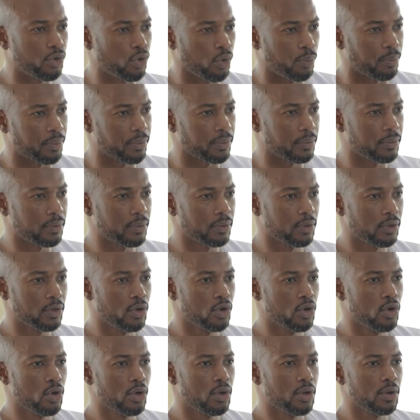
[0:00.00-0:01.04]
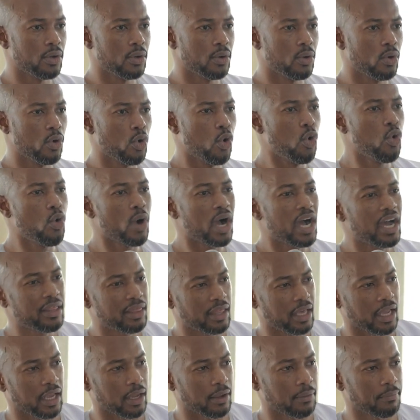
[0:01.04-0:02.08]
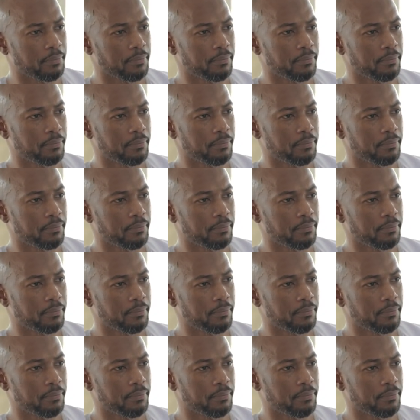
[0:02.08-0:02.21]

group, who are they?